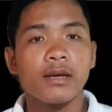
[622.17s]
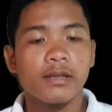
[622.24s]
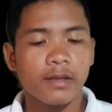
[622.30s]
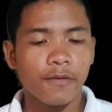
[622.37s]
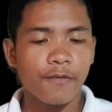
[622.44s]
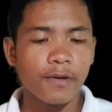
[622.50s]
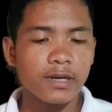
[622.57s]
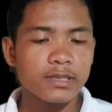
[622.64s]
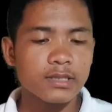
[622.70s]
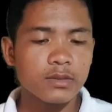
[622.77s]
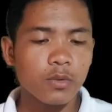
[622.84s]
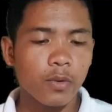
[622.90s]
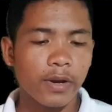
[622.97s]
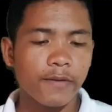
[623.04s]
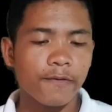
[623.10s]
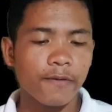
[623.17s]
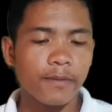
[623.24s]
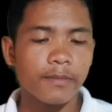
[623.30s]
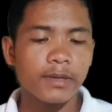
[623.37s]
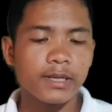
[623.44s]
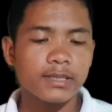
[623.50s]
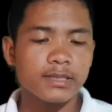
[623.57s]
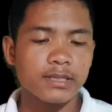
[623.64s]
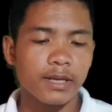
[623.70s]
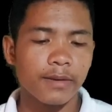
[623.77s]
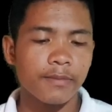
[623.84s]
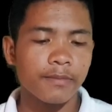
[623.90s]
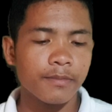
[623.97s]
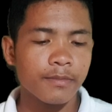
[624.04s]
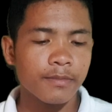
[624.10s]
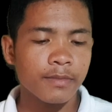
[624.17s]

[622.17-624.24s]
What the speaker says: The first wave feminism